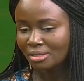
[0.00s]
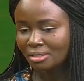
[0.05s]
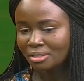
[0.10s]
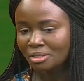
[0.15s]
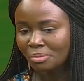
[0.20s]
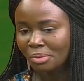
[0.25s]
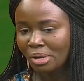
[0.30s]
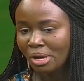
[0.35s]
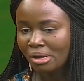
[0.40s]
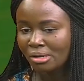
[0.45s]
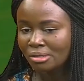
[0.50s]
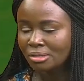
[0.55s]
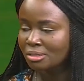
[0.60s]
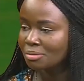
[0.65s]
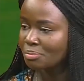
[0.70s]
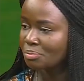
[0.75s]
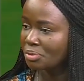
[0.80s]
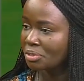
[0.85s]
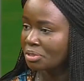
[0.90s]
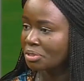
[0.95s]
it's about
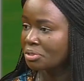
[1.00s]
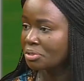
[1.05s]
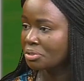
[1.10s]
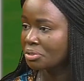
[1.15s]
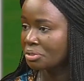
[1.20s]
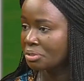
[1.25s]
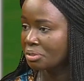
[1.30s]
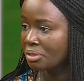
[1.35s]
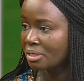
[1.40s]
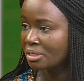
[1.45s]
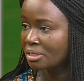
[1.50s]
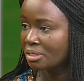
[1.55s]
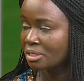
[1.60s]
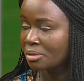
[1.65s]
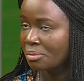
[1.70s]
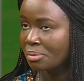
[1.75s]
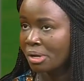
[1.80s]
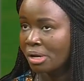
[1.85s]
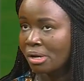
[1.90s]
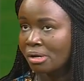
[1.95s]
being curious. It's
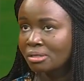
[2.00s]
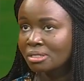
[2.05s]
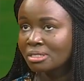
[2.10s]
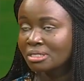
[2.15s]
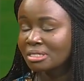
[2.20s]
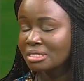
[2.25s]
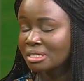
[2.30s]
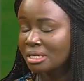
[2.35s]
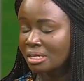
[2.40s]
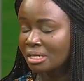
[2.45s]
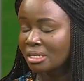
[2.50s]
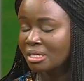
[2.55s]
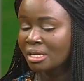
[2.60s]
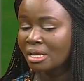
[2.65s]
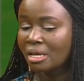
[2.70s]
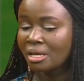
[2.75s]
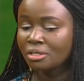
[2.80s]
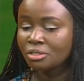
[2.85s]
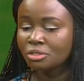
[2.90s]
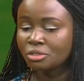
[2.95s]
about taking
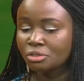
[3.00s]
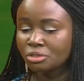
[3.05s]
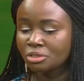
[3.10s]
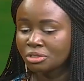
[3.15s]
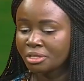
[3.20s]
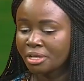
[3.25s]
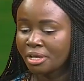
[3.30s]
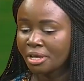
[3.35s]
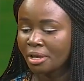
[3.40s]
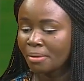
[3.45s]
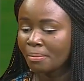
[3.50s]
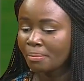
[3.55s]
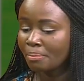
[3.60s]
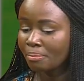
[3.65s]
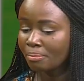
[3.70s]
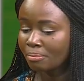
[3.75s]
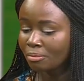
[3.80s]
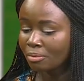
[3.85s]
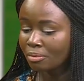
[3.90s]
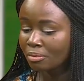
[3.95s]
the extra step,
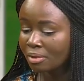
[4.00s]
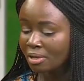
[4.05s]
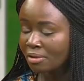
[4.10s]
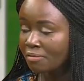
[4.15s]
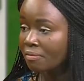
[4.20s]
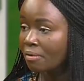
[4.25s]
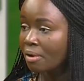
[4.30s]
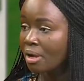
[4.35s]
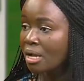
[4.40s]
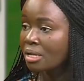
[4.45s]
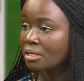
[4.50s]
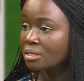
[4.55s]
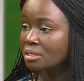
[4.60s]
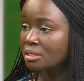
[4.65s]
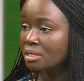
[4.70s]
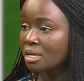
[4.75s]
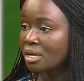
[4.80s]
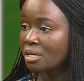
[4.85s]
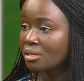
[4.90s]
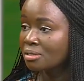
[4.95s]
looking for
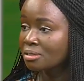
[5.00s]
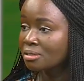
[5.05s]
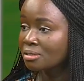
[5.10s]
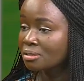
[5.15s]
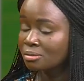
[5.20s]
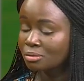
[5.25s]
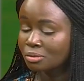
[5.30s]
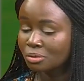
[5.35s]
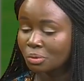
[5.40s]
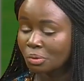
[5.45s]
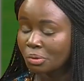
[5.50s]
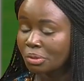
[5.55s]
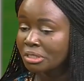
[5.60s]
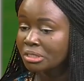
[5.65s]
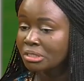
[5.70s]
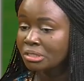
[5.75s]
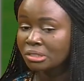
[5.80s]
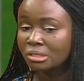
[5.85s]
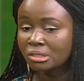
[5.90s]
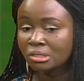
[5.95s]
answers to
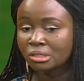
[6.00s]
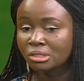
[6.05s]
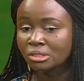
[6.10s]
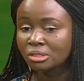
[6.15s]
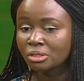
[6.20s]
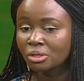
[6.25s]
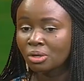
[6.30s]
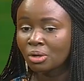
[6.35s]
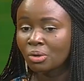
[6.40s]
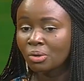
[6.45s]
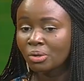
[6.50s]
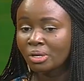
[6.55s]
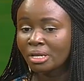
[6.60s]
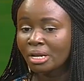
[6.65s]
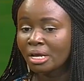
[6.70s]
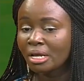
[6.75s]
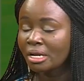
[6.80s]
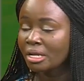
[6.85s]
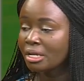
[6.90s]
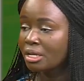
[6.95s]
questions or looking
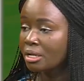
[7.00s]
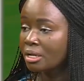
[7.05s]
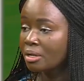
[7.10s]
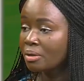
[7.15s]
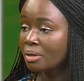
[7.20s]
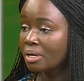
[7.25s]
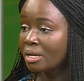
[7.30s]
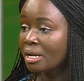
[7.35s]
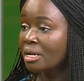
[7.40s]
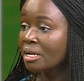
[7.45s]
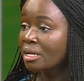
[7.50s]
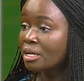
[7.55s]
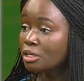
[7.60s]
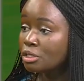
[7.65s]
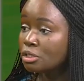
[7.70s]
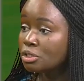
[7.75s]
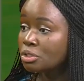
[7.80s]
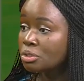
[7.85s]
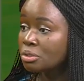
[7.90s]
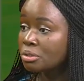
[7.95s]
at looking at
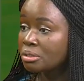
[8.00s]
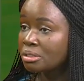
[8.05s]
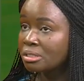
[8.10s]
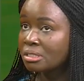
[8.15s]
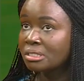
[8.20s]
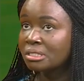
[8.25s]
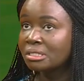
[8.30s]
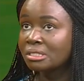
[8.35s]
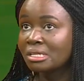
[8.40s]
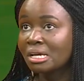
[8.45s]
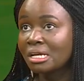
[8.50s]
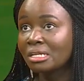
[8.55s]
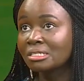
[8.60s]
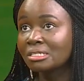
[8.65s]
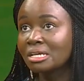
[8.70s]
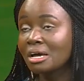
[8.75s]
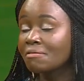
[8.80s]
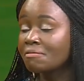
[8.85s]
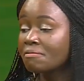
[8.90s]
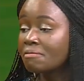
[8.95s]
issues that
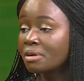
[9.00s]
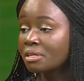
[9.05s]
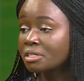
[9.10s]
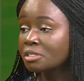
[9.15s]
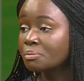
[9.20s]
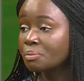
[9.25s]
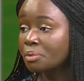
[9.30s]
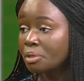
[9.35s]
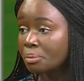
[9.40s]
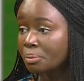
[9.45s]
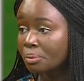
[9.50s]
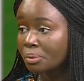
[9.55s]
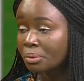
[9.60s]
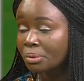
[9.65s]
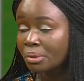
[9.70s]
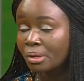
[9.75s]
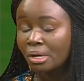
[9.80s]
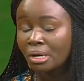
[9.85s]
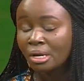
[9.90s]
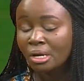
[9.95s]
affect
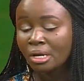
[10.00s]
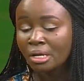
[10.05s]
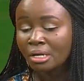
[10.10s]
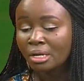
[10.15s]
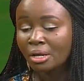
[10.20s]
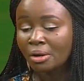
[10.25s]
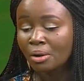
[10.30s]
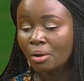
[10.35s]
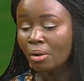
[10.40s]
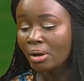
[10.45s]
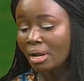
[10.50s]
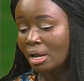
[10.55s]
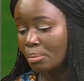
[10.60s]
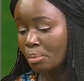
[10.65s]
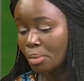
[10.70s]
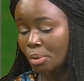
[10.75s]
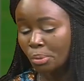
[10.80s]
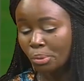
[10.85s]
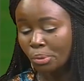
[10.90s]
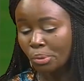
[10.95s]
people that other
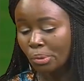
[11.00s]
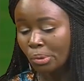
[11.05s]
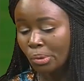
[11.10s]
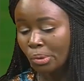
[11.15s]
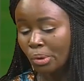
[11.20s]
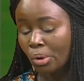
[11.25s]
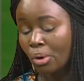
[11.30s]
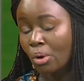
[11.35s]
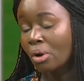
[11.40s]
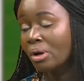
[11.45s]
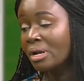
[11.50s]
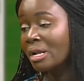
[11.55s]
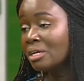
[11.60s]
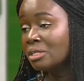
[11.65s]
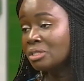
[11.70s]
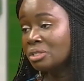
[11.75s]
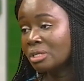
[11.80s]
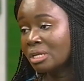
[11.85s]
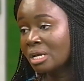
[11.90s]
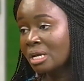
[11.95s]
people or other
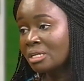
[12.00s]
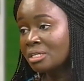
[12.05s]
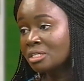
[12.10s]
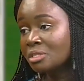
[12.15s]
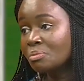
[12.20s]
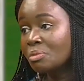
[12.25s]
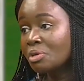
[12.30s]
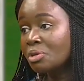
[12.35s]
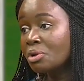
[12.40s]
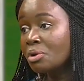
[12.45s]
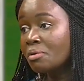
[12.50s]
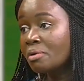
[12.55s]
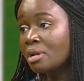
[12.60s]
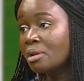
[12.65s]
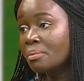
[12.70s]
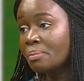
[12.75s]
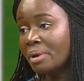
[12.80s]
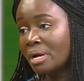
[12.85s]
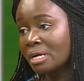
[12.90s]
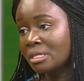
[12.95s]
journalists may not
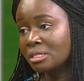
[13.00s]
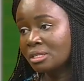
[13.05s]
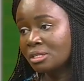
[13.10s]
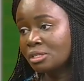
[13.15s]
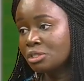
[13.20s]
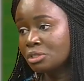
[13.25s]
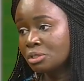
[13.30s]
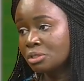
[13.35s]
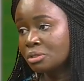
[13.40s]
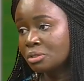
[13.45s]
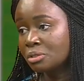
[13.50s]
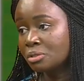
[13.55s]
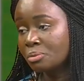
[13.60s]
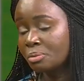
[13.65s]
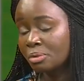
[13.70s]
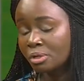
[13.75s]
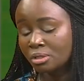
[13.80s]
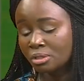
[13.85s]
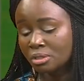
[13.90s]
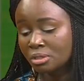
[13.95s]
really pay attention to
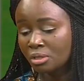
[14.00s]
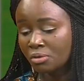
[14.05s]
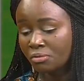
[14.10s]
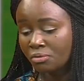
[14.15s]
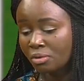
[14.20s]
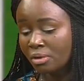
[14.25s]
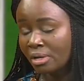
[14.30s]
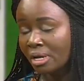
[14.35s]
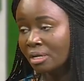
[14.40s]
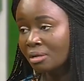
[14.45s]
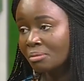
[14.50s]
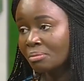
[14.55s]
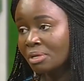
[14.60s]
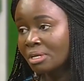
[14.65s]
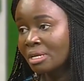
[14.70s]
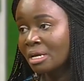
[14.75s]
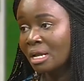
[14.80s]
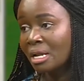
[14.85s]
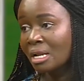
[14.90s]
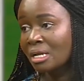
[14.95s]
because if you look at the
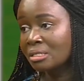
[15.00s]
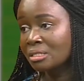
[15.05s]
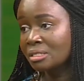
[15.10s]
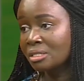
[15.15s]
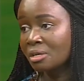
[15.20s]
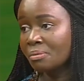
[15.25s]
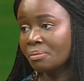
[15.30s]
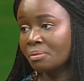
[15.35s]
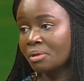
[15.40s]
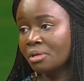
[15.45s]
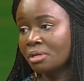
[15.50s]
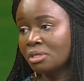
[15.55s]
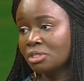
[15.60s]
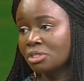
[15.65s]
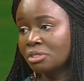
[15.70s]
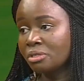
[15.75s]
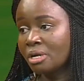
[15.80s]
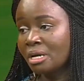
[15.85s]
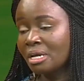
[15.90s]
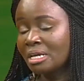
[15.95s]
media landscape in
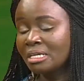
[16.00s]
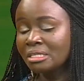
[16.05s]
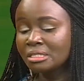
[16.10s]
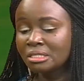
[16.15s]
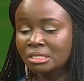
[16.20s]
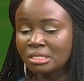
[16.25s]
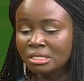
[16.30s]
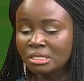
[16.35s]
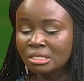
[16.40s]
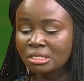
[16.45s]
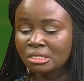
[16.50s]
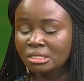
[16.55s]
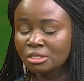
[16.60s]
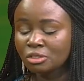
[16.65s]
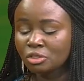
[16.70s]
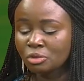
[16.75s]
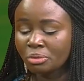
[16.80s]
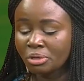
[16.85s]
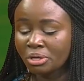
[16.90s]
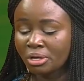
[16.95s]
Nigeria, it's easy
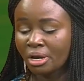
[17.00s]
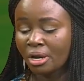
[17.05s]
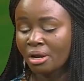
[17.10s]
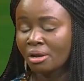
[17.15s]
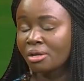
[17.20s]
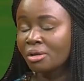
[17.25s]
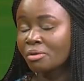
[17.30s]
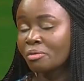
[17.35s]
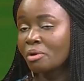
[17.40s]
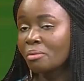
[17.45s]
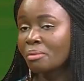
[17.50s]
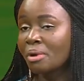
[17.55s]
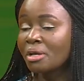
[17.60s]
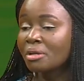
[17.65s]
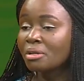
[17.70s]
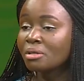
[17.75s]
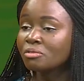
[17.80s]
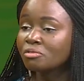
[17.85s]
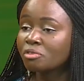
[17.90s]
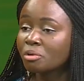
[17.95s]
to be carried away by
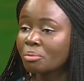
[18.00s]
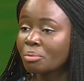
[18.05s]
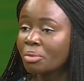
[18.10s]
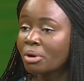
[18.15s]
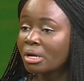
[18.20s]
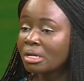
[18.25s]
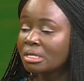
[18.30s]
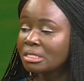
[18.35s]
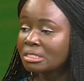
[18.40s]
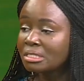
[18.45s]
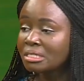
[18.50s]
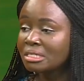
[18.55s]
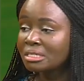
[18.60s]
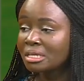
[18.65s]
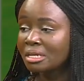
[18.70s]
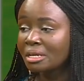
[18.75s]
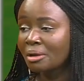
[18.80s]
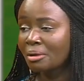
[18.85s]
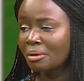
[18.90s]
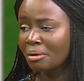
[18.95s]
news from politics
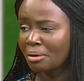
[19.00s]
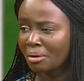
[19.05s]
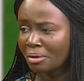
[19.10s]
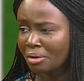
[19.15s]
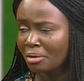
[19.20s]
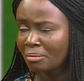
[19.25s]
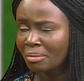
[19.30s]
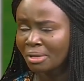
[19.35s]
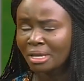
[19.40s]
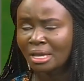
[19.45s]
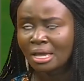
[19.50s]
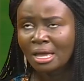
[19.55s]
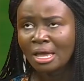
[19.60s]
and economy.